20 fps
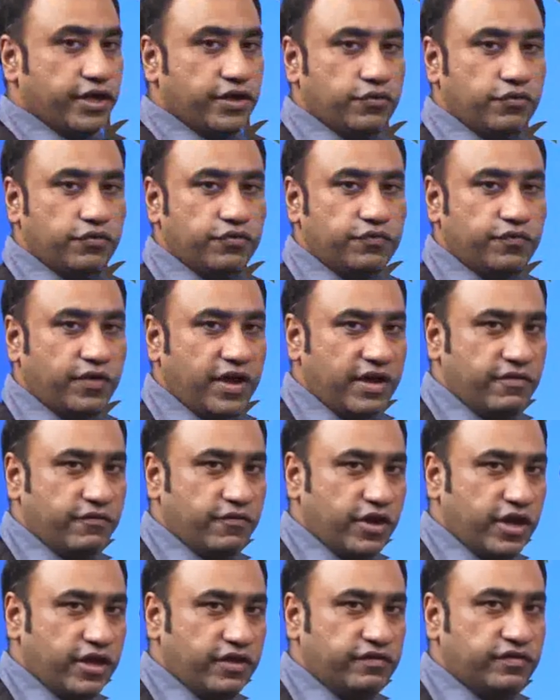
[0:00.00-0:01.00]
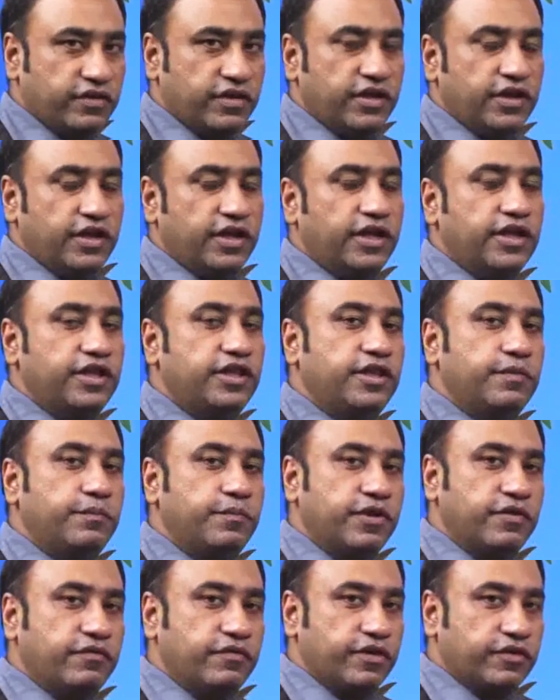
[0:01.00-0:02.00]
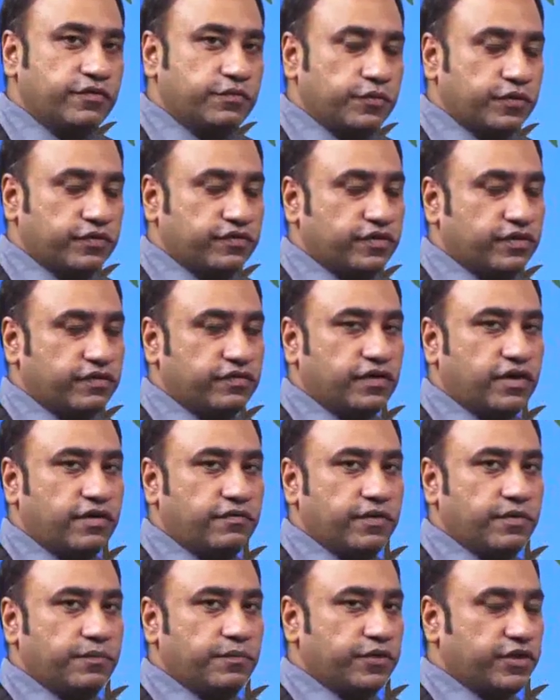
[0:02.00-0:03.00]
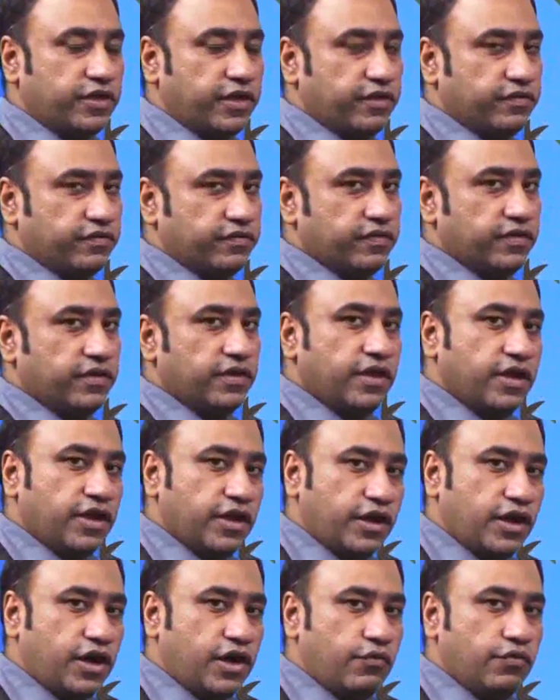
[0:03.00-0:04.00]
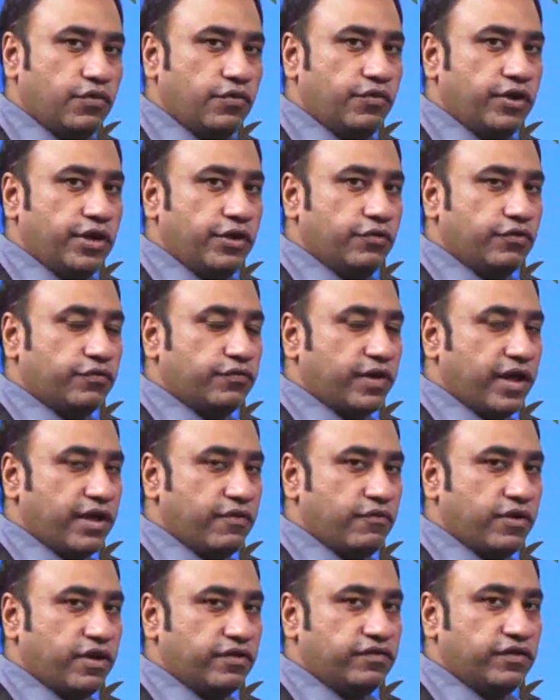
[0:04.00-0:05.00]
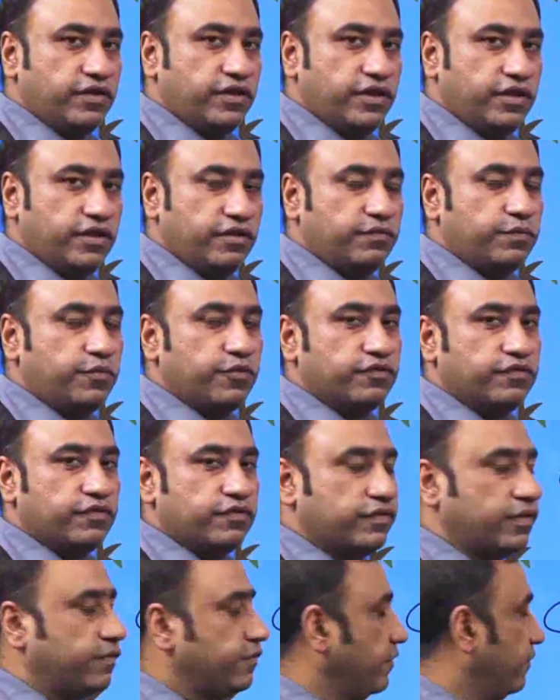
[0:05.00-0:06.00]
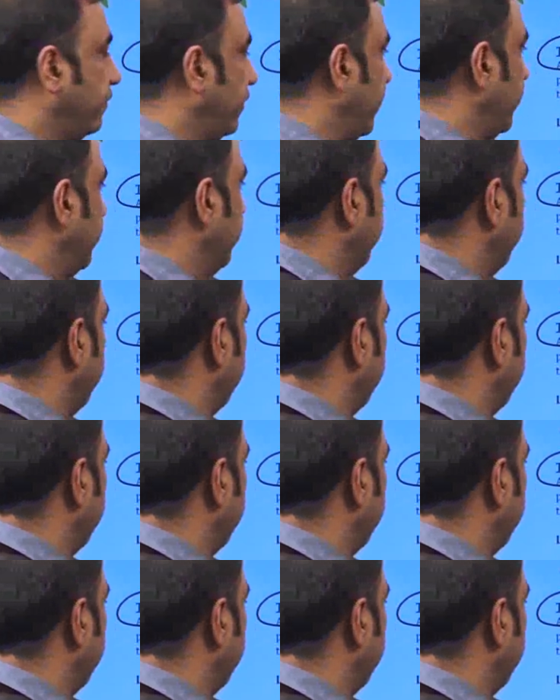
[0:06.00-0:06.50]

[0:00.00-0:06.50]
used 5 Whys in the previous process of empathize. Now, we will use 5 Whys in this process of define.